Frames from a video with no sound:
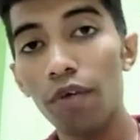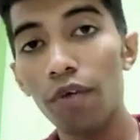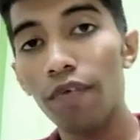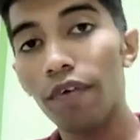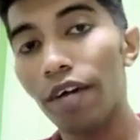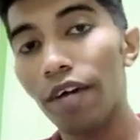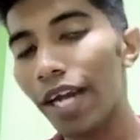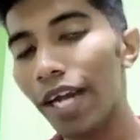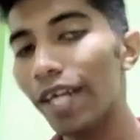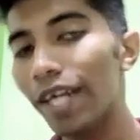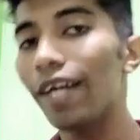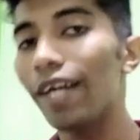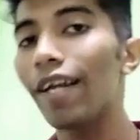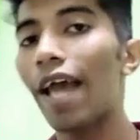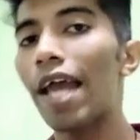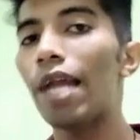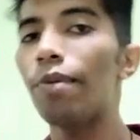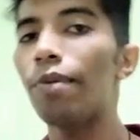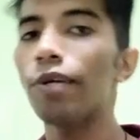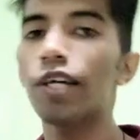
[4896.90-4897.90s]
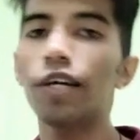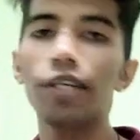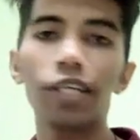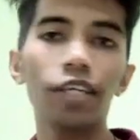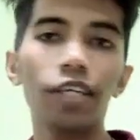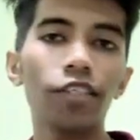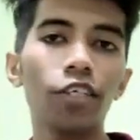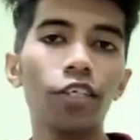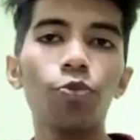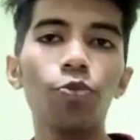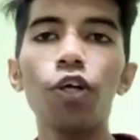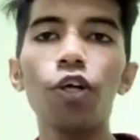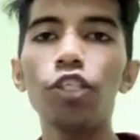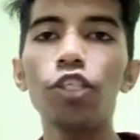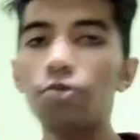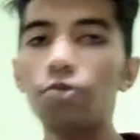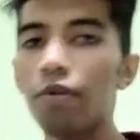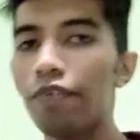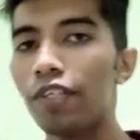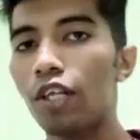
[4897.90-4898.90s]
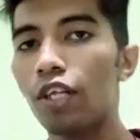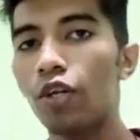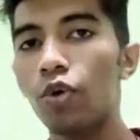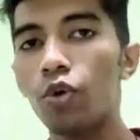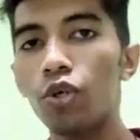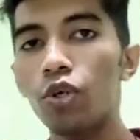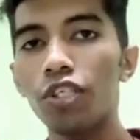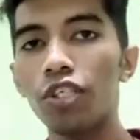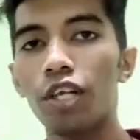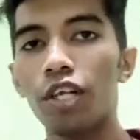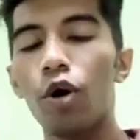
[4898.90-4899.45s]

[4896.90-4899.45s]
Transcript: great and dynamic contents as possible with the notes and all